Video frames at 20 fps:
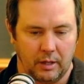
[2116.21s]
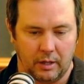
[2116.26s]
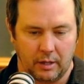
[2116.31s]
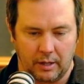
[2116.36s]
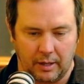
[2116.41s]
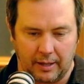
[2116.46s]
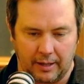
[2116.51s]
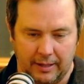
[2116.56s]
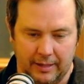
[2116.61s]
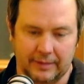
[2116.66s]

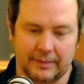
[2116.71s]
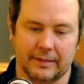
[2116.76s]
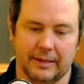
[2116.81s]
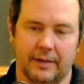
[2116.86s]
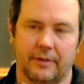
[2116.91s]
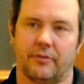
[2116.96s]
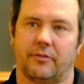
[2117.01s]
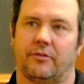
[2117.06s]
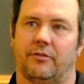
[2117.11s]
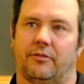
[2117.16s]
uh,
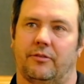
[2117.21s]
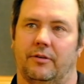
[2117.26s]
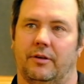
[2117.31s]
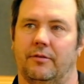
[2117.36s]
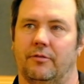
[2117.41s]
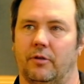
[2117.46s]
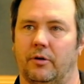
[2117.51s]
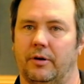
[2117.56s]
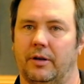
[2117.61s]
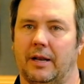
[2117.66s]
enlists,
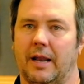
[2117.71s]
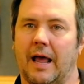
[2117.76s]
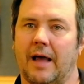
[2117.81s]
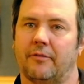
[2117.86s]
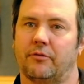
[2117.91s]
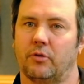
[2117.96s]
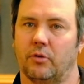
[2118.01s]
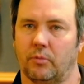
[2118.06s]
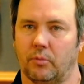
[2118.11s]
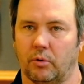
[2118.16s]
even though he didn't
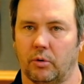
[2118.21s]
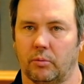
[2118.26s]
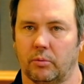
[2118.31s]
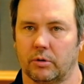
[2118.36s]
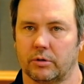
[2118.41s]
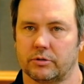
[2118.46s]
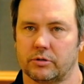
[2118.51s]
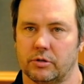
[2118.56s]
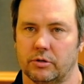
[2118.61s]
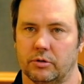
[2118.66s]
have to in World
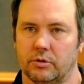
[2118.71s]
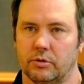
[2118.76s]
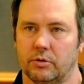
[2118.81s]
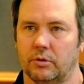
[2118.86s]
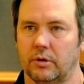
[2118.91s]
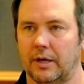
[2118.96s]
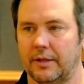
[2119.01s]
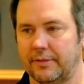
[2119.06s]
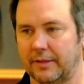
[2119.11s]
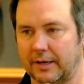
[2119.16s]
War
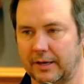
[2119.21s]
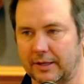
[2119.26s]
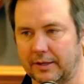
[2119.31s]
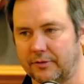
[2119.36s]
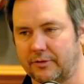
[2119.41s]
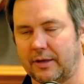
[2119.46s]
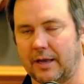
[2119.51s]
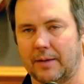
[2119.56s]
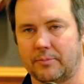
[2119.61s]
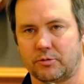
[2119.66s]
II, and then he
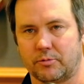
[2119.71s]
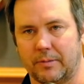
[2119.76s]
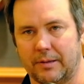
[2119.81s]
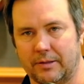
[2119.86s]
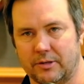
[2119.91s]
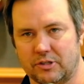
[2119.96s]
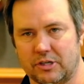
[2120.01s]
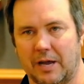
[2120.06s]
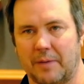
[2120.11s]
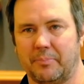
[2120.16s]
gets captured by
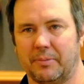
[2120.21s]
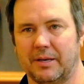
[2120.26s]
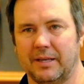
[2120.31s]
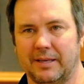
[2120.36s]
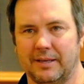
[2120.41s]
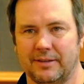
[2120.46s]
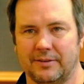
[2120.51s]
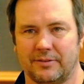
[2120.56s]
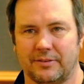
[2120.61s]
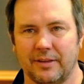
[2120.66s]
the
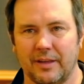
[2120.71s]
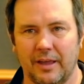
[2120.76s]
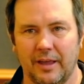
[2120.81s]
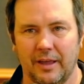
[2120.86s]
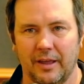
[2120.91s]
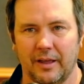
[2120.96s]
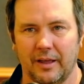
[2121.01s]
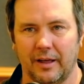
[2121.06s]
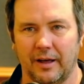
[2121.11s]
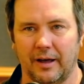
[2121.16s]
Japanese,
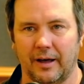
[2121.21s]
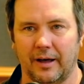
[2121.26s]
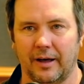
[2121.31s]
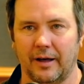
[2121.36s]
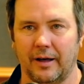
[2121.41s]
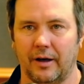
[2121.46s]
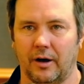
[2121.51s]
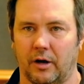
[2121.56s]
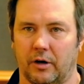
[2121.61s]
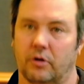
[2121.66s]

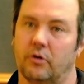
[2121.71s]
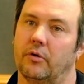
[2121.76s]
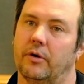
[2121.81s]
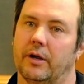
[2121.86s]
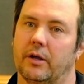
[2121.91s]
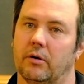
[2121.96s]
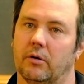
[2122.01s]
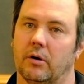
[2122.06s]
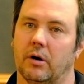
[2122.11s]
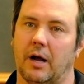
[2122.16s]
uh, on
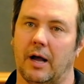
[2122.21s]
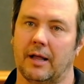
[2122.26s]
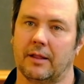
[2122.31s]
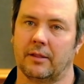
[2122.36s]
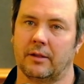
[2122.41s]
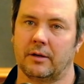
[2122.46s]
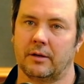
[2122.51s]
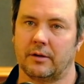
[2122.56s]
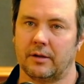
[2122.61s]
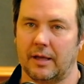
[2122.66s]
Corregidor
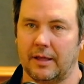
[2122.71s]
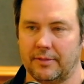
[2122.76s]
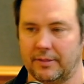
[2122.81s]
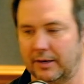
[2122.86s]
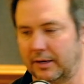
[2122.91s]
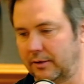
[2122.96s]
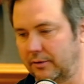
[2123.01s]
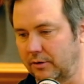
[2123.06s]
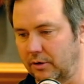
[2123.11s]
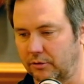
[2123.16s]
Island, and
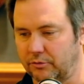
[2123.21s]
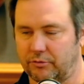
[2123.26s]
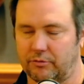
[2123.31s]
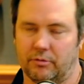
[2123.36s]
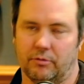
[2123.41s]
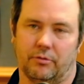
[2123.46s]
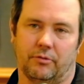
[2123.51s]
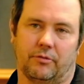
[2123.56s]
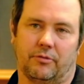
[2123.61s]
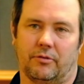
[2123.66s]
then he goes
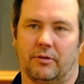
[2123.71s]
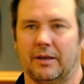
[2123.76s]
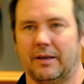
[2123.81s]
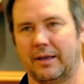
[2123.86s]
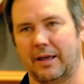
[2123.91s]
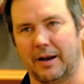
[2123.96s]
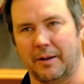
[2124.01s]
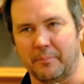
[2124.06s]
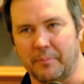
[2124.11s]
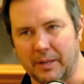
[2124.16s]
through this like
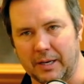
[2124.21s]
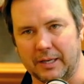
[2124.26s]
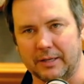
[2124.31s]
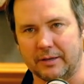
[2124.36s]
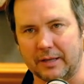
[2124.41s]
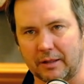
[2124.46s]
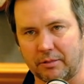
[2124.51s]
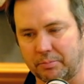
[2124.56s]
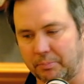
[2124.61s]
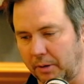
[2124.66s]
kind of mini
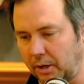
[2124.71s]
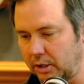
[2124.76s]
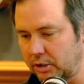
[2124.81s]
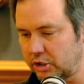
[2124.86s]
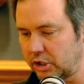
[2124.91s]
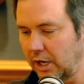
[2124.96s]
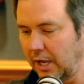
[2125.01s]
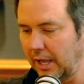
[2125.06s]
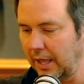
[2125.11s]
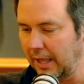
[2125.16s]
death
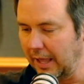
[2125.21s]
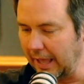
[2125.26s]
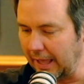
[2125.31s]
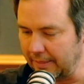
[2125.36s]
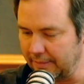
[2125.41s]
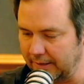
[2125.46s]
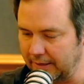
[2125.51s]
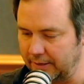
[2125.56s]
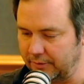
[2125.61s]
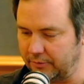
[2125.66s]
march,
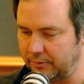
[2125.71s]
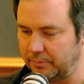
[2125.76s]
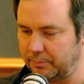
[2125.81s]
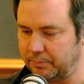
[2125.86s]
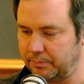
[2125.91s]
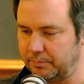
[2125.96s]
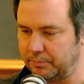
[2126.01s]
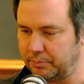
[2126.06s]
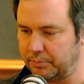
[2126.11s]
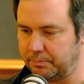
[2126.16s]
and then he's
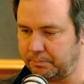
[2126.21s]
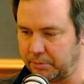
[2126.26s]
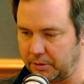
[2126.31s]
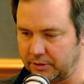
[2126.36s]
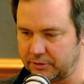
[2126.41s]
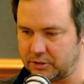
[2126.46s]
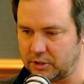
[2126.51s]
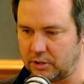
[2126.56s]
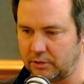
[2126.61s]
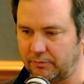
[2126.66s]
a
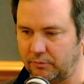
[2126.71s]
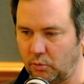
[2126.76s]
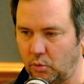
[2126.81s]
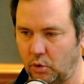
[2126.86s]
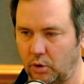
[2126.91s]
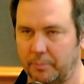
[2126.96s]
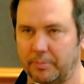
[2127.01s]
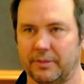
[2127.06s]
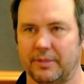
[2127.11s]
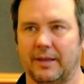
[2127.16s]
prisoner of
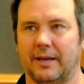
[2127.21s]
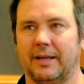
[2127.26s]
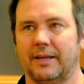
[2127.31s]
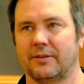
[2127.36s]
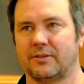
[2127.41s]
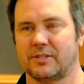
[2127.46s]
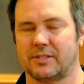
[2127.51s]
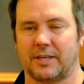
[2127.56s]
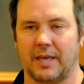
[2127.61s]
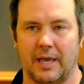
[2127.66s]
war, but then he
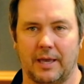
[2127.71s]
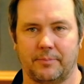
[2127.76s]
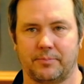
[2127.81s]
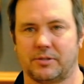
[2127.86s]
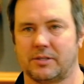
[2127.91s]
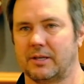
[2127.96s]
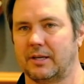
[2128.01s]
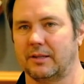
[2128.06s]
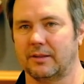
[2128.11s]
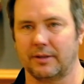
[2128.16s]

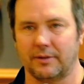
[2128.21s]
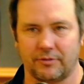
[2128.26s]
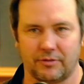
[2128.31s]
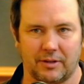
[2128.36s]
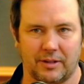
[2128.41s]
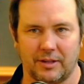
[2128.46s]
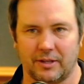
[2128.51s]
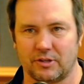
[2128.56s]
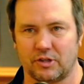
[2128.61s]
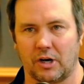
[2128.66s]
escapes and he
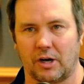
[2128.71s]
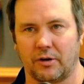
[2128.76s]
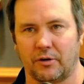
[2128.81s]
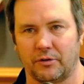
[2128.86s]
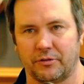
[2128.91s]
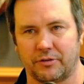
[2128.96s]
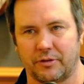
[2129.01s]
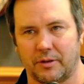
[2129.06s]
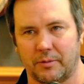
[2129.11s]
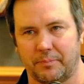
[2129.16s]
lives in the
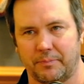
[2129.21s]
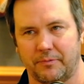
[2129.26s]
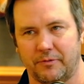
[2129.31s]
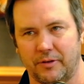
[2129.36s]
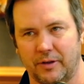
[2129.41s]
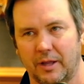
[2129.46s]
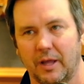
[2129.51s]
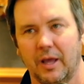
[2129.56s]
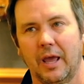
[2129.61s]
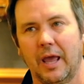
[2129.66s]
jungles of
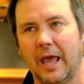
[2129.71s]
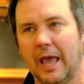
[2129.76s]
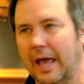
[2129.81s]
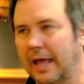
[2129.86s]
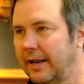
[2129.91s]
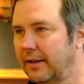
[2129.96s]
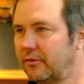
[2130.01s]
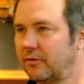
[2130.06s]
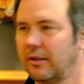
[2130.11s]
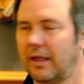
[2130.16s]
the,
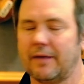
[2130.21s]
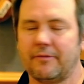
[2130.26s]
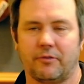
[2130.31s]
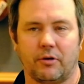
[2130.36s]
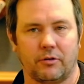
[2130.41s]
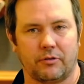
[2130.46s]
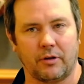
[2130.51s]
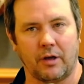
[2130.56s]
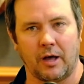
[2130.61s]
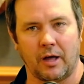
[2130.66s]
and his life
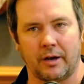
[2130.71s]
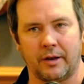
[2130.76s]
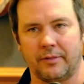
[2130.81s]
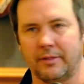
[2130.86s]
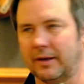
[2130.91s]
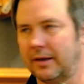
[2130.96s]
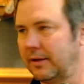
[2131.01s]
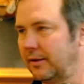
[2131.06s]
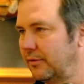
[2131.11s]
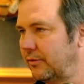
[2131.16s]
goes on, and
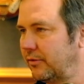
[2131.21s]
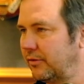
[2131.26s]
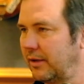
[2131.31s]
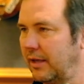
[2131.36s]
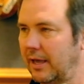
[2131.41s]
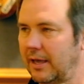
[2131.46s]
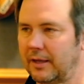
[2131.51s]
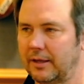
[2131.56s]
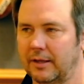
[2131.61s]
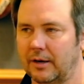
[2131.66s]
then he
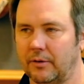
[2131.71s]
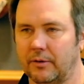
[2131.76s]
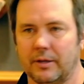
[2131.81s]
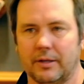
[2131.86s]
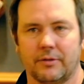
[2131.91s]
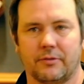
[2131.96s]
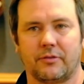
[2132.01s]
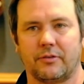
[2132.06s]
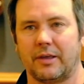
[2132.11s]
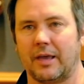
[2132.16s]
escape, you know, he
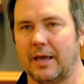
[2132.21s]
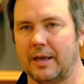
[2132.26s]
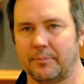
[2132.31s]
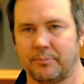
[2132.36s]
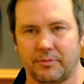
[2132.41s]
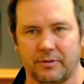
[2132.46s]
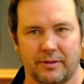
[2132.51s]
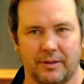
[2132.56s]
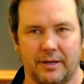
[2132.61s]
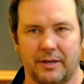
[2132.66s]

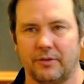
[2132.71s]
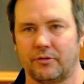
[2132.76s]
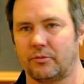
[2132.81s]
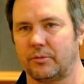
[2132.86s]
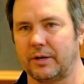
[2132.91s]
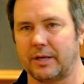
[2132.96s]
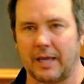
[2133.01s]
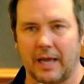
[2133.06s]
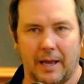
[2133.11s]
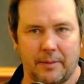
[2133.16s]
escapes, and then he's
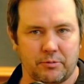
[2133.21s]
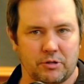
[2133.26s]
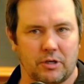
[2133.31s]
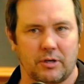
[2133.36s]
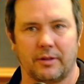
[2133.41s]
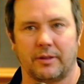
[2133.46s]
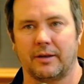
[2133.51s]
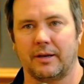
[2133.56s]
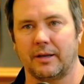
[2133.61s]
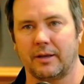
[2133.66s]

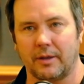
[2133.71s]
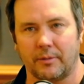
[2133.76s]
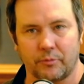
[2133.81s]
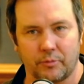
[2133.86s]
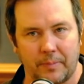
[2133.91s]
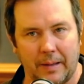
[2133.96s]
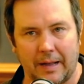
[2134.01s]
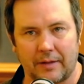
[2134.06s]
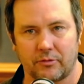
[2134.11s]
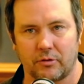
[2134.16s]
recaptured, and then he comes
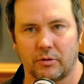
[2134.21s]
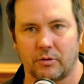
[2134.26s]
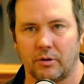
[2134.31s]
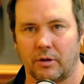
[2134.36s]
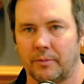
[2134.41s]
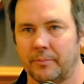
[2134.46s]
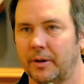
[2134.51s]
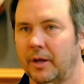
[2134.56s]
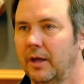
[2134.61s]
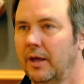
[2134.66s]
back to
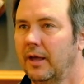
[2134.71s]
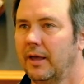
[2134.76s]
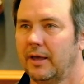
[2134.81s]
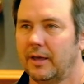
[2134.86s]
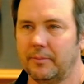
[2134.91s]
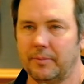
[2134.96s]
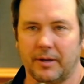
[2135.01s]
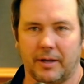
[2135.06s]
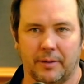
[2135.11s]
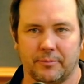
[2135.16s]
Oklahoma.
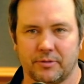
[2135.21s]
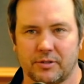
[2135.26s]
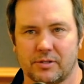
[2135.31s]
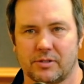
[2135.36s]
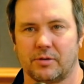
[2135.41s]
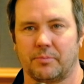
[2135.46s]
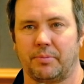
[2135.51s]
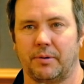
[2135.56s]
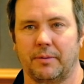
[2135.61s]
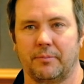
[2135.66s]
He becomes a
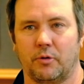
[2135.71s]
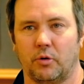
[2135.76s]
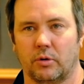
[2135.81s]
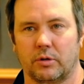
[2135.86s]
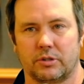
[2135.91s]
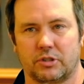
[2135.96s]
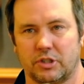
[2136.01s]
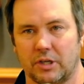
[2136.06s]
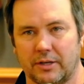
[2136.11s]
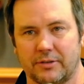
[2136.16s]
Supreme
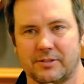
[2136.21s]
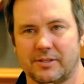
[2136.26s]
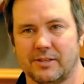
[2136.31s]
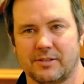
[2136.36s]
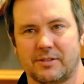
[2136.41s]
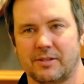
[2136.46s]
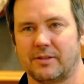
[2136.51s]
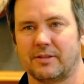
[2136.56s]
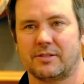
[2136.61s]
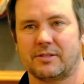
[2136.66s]
Court
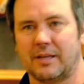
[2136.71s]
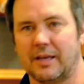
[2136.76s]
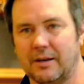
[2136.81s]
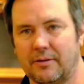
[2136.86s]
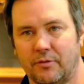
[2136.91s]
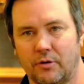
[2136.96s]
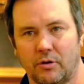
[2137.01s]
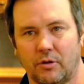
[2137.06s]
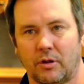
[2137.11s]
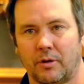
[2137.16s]
justice of the state
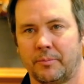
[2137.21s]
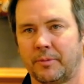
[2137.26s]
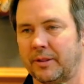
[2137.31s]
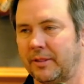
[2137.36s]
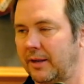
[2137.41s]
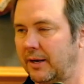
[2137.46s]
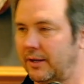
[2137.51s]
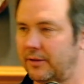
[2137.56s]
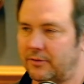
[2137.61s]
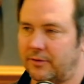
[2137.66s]
of Oklahoma,
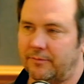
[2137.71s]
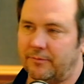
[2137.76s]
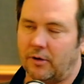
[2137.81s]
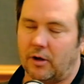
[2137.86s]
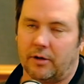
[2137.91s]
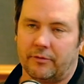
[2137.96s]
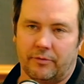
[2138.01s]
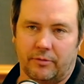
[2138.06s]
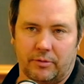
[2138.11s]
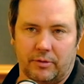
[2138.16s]
and then he's
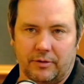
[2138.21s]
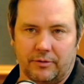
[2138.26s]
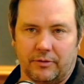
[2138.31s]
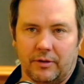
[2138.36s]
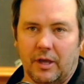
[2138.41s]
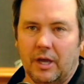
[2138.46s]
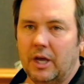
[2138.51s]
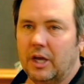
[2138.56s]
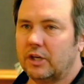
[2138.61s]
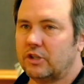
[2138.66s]
involved with
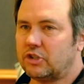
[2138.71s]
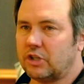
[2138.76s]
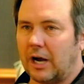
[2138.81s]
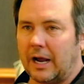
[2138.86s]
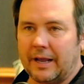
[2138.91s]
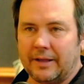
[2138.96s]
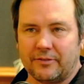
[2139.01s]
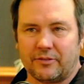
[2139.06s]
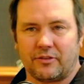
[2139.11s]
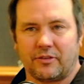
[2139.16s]
this
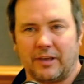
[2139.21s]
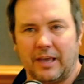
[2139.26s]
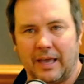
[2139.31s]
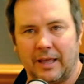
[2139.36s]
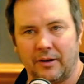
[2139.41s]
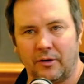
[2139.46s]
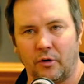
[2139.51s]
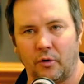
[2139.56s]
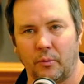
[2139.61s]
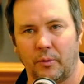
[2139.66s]
giant
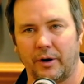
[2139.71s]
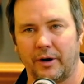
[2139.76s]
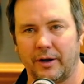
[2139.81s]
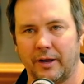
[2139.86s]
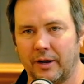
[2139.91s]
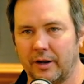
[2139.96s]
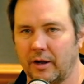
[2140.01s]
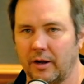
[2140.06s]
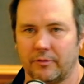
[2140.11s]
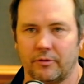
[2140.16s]
scandal where he
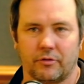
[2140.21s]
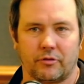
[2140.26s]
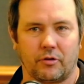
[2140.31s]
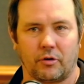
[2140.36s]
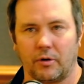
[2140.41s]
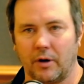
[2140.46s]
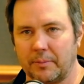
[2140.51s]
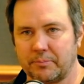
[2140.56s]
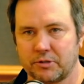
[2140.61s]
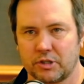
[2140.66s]
uncovers
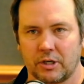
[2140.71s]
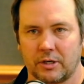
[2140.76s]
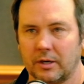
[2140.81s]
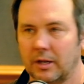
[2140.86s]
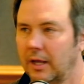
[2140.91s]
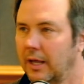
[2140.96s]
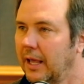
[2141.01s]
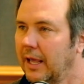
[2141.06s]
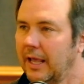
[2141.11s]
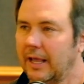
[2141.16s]
corruption.
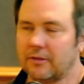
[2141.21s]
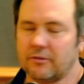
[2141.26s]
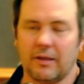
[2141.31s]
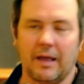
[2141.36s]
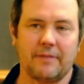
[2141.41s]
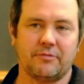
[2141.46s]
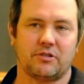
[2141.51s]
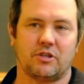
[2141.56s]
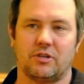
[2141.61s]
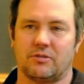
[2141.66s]
His
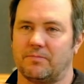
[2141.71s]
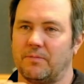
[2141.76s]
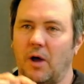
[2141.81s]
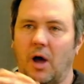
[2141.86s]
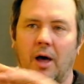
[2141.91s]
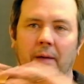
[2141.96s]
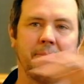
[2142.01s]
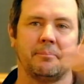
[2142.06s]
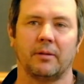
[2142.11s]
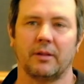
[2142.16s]
life's just
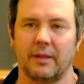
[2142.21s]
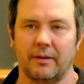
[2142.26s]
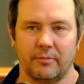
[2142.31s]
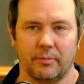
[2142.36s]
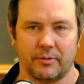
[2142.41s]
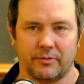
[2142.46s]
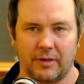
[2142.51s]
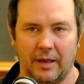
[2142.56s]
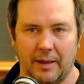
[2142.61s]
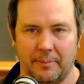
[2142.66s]

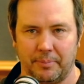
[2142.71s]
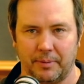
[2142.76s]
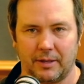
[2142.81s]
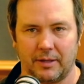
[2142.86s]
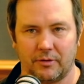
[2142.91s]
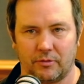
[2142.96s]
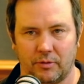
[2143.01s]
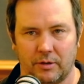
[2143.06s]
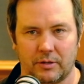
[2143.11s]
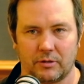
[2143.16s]
unbelievable. It's epic.
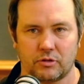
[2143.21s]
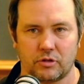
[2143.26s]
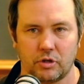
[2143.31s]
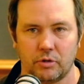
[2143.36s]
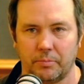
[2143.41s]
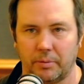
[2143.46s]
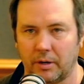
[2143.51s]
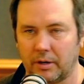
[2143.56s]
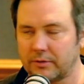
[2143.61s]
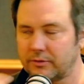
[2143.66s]
He's written
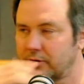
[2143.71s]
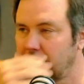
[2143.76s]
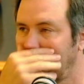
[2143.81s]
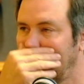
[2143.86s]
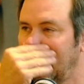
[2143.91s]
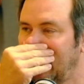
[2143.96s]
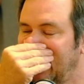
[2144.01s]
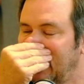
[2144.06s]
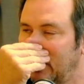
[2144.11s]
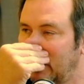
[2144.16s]
two books.
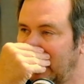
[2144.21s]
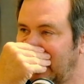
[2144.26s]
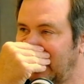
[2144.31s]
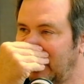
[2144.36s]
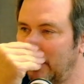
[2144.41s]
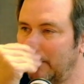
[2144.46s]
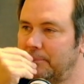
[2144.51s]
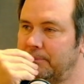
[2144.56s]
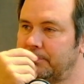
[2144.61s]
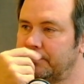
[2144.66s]

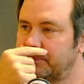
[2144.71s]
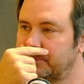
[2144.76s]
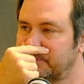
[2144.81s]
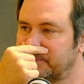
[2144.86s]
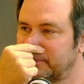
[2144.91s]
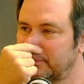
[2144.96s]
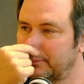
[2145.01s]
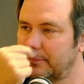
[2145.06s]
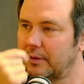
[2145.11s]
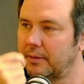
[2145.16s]
Um,
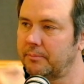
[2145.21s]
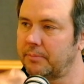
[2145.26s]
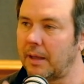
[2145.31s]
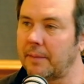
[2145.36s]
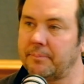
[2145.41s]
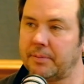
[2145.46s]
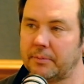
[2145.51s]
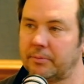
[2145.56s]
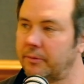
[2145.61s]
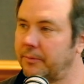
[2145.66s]

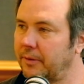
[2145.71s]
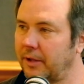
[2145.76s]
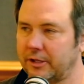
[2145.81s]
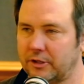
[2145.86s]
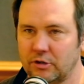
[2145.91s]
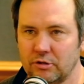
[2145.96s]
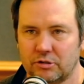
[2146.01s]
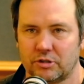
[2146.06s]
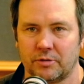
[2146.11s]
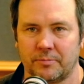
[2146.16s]
then people will be
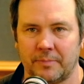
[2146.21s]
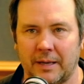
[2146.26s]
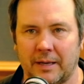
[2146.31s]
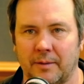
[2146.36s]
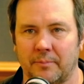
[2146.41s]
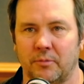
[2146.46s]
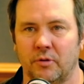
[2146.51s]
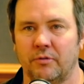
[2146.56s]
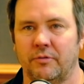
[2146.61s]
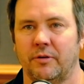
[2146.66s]
like, "You should make
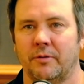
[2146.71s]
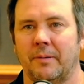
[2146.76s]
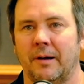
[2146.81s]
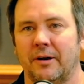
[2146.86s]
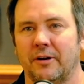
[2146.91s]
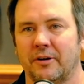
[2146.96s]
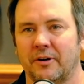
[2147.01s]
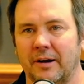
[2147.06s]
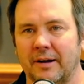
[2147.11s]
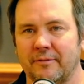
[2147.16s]
a movie
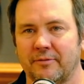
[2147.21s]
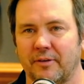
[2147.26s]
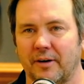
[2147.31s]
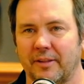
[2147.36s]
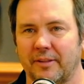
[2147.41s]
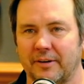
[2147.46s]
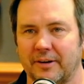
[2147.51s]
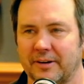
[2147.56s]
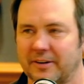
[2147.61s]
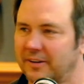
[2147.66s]
about your
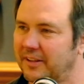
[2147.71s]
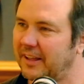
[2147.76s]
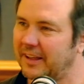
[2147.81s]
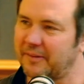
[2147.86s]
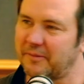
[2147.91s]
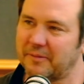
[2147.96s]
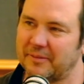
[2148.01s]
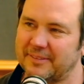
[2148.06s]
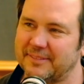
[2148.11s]
grandfather," and you're like,